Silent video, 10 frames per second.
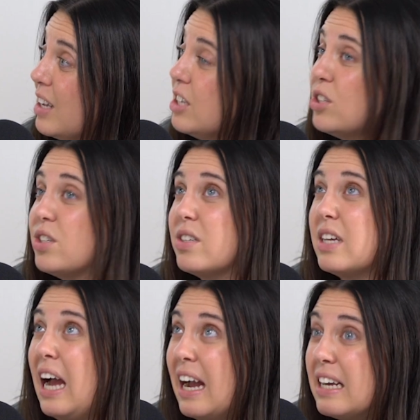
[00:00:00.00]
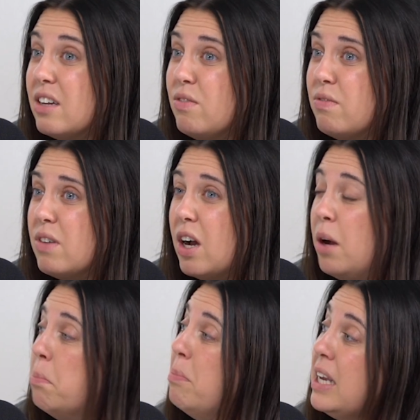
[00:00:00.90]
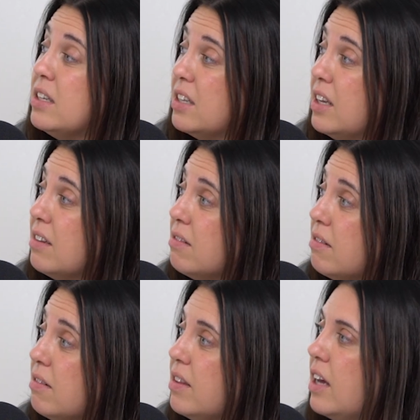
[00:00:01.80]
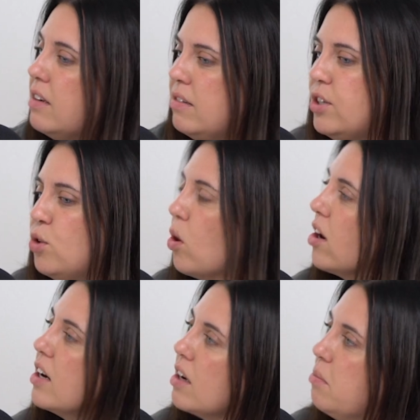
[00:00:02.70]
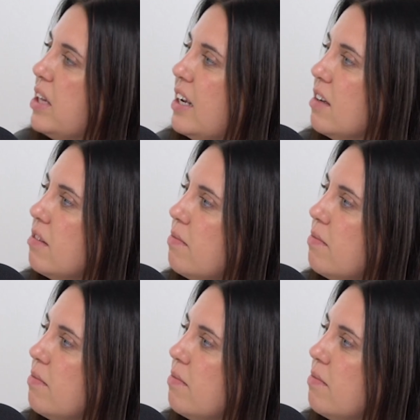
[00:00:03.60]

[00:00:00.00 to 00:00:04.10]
It's kind of amazing that you are going to complete it.